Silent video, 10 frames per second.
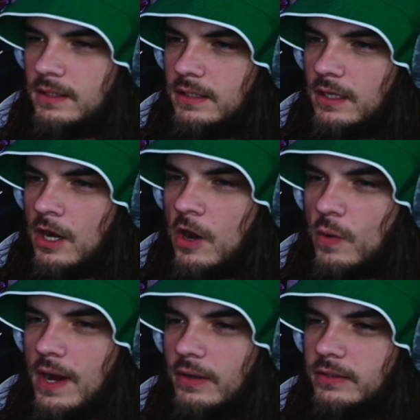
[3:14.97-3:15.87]
Oh,
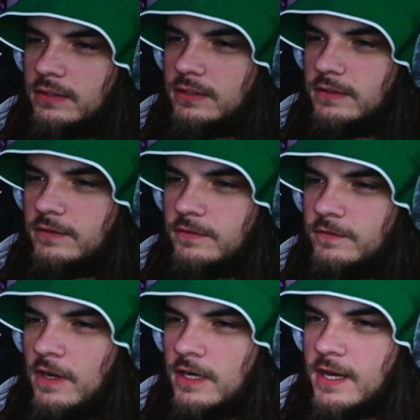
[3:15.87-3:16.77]
wow.
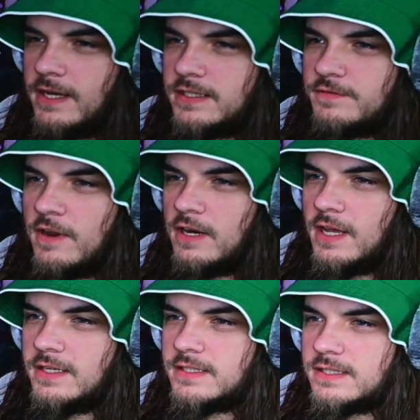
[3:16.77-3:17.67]
Very nice. Very
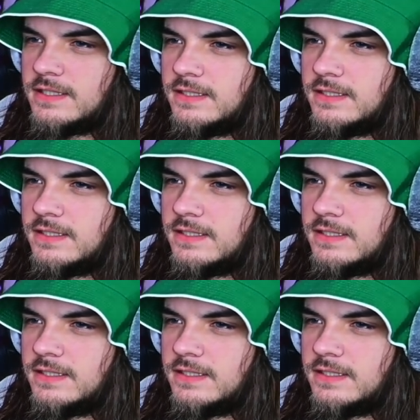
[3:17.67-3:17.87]
nice.